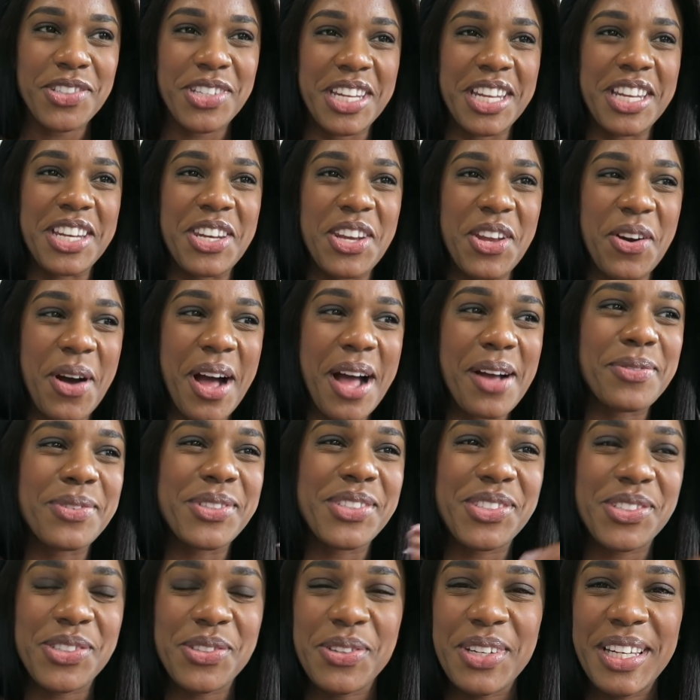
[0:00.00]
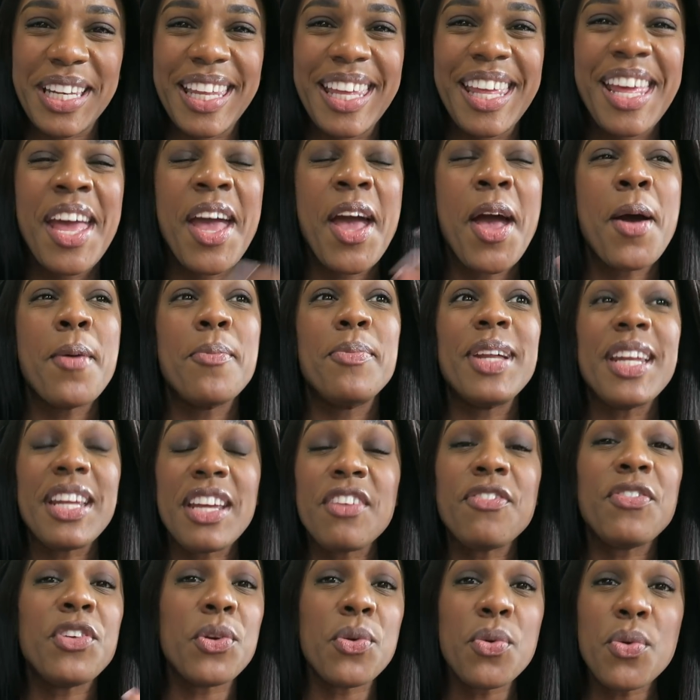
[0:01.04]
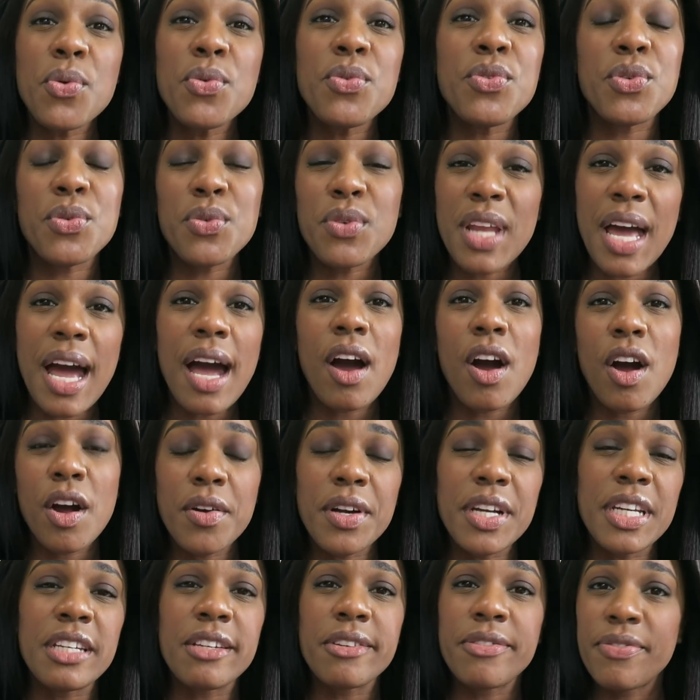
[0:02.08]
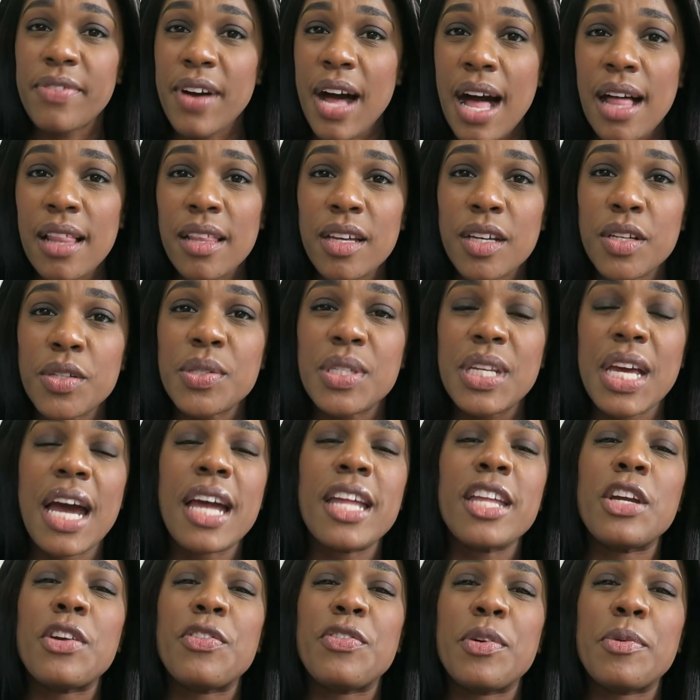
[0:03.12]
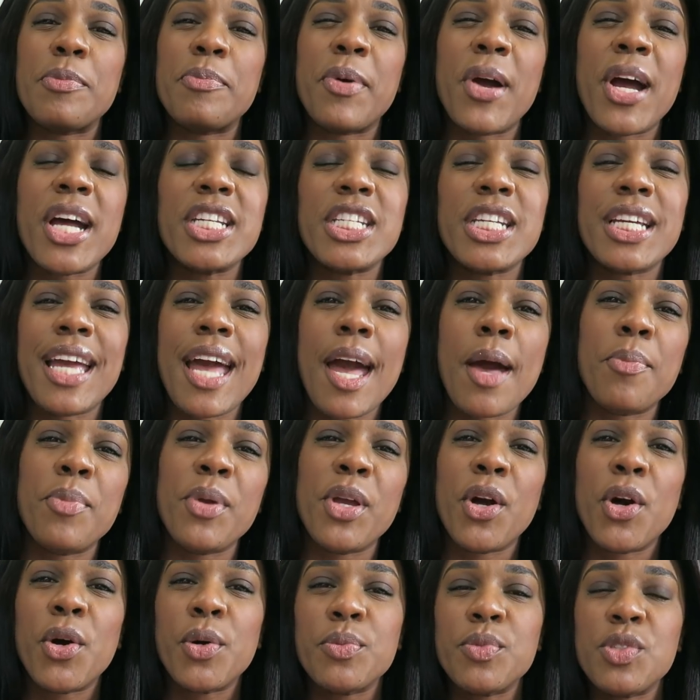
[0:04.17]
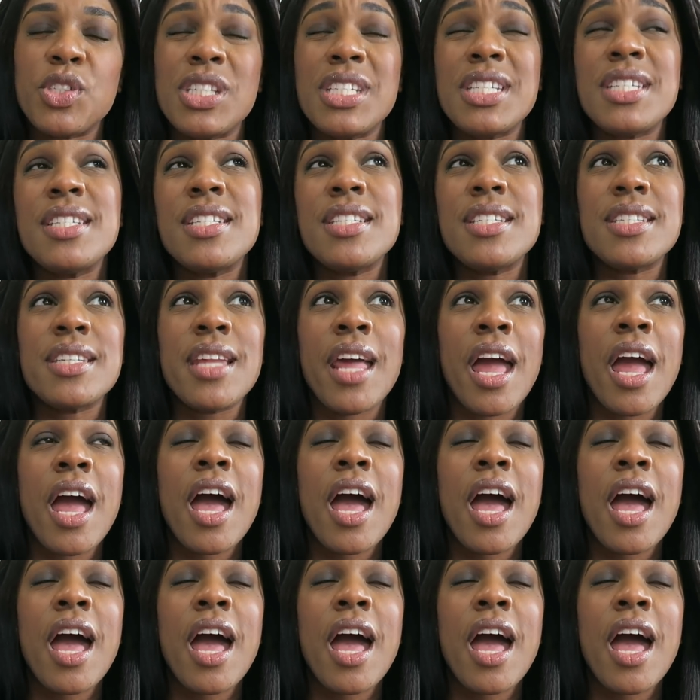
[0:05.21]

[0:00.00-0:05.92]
she didn't know i was doing it but if you do not already follow tanya from project happy home she's